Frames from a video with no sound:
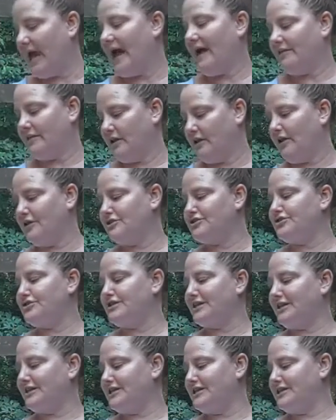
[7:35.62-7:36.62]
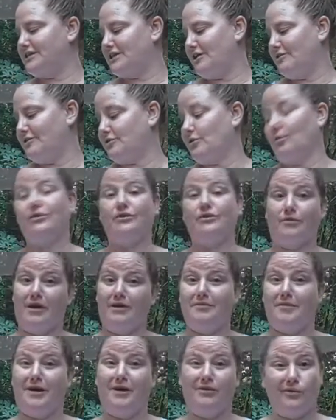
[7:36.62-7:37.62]
large utility tote or the
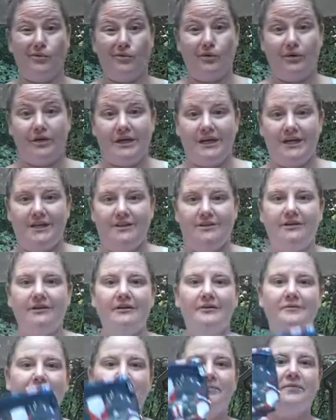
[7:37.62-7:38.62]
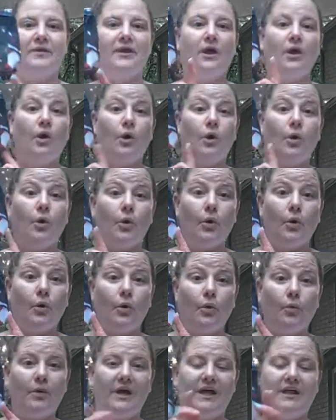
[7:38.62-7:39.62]
roundabout cooler, either,
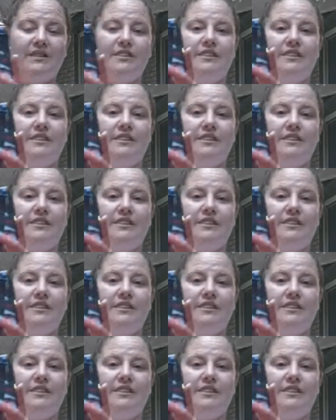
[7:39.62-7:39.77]
with